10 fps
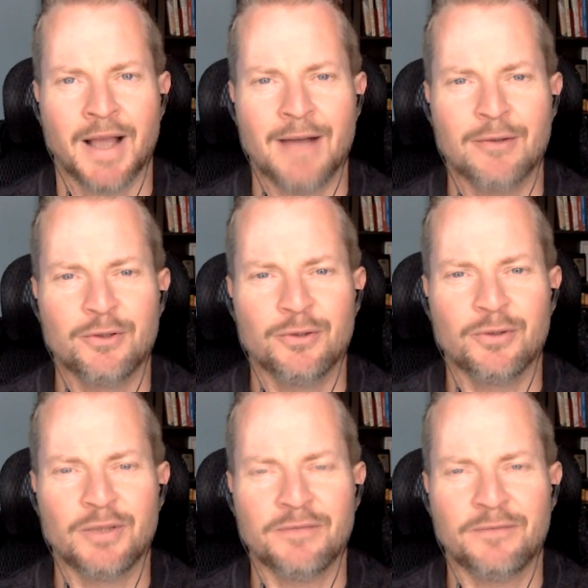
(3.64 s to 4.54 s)
How do
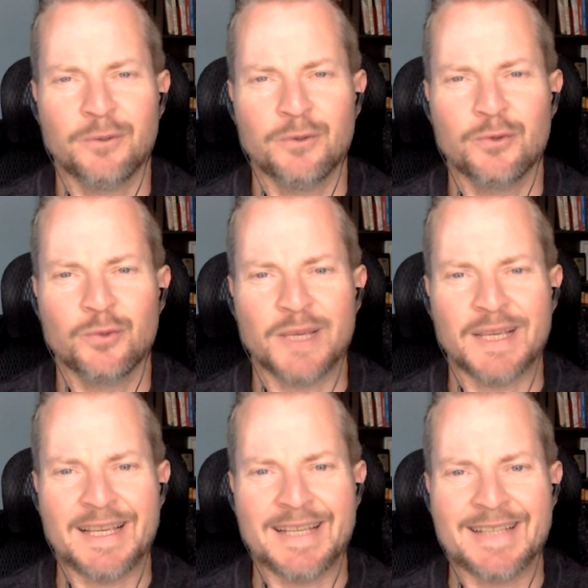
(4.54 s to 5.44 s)
the foods we
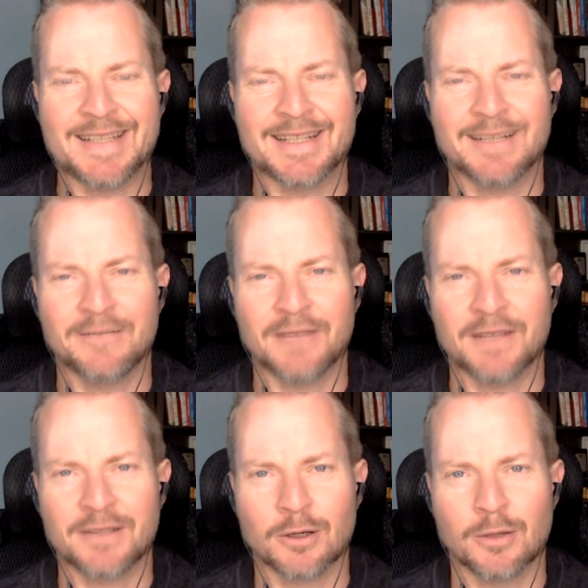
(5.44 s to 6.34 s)
eat
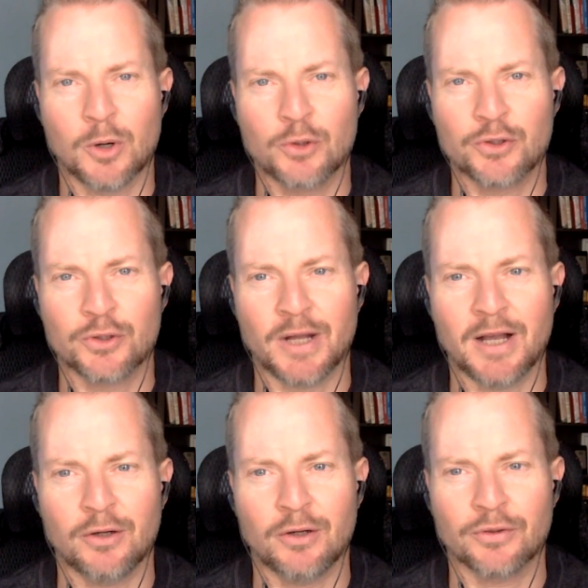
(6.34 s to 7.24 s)
affect our emotional
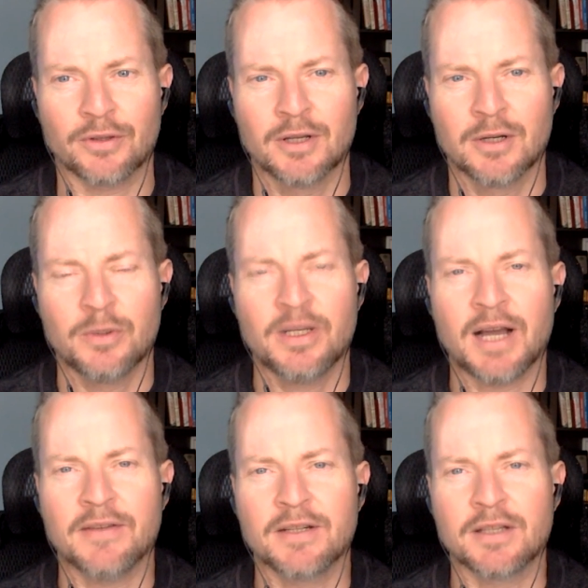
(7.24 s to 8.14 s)
health? We
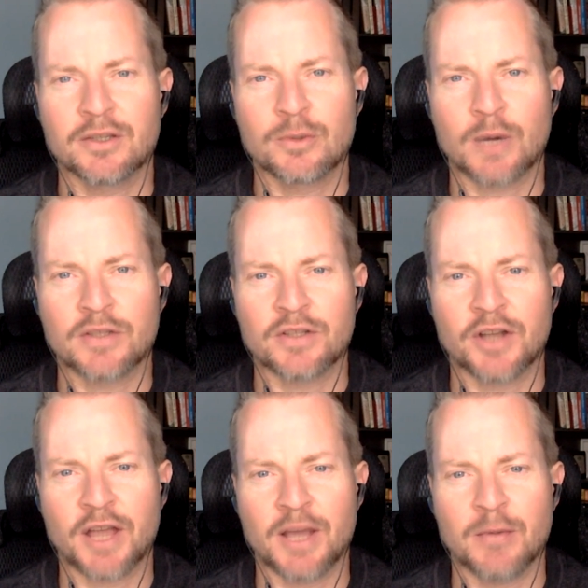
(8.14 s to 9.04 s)
dive into this question
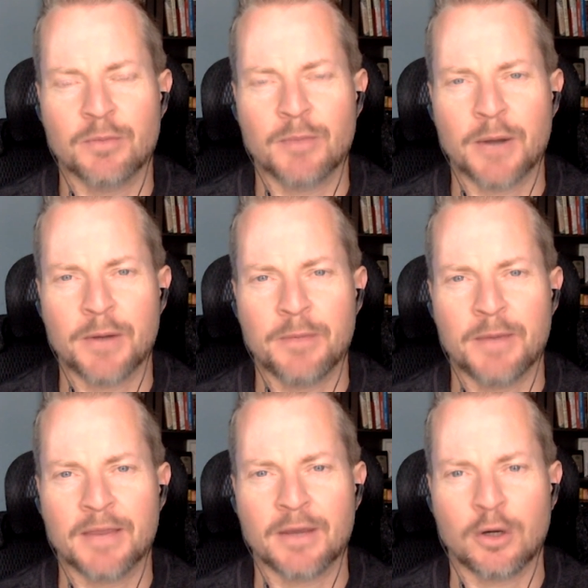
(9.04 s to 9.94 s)
today with Mary
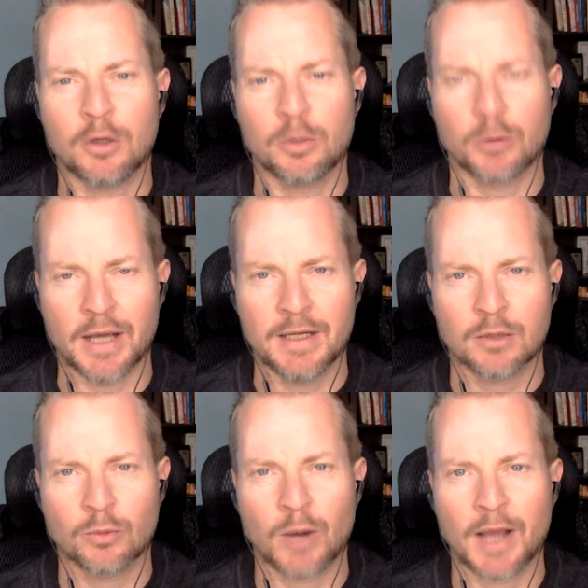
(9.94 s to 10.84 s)
Beth Albright,
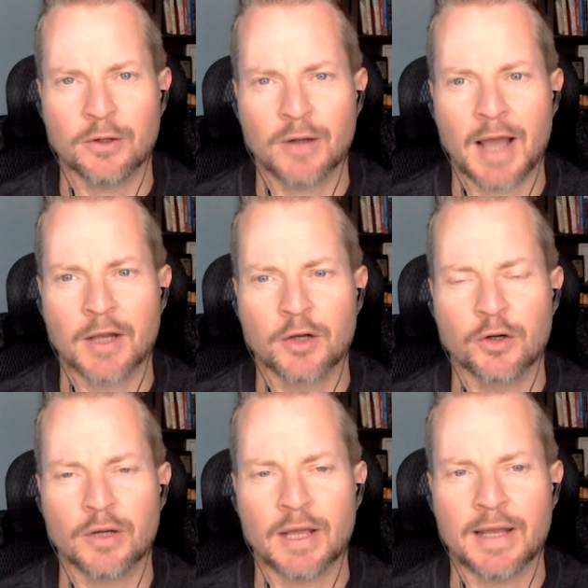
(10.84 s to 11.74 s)
a writer,
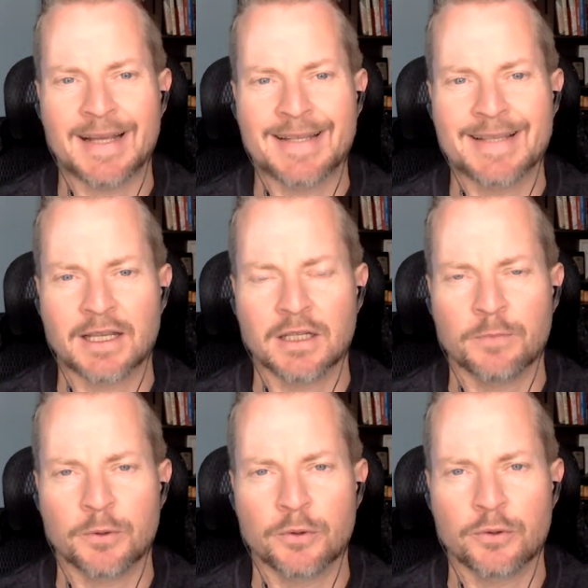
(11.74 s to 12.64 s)
editor, and
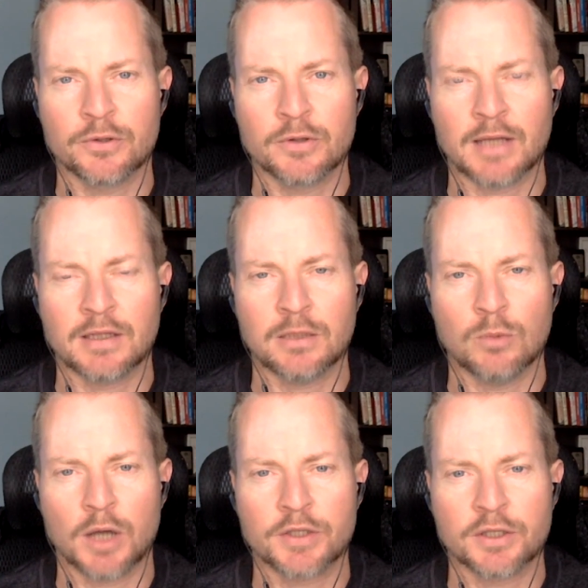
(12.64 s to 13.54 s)
executive producer at the
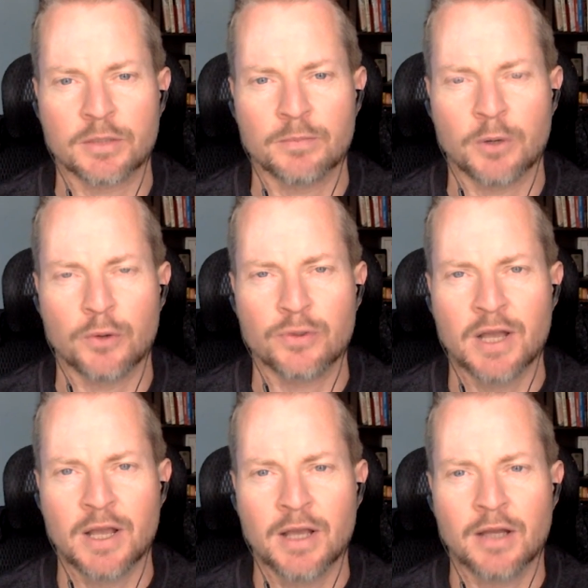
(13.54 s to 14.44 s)
Washington Post,
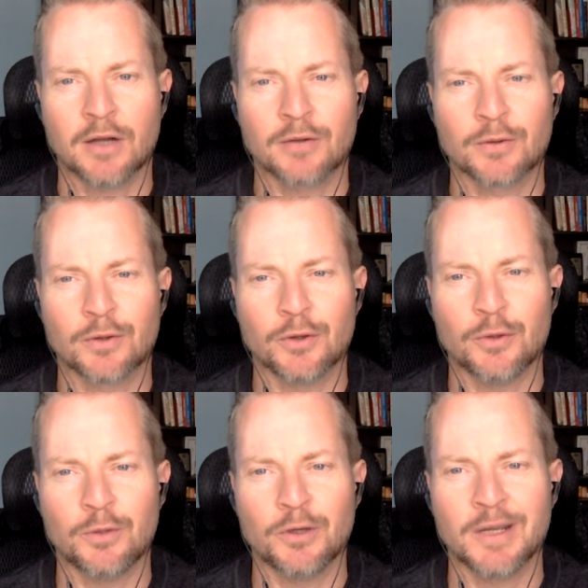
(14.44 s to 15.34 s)
and author of the new
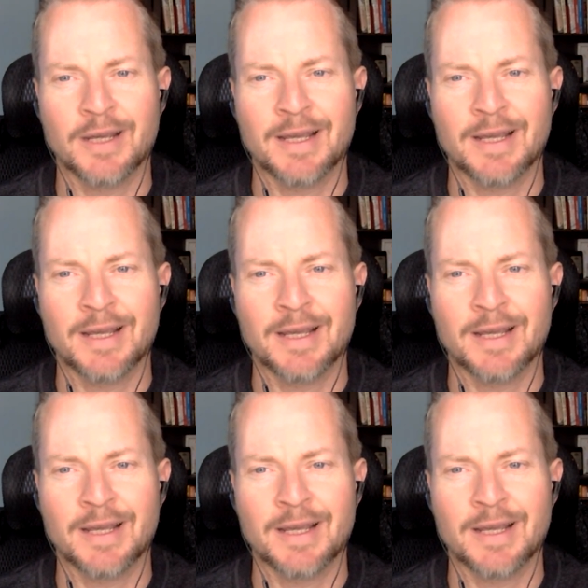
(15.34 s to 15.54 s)
book,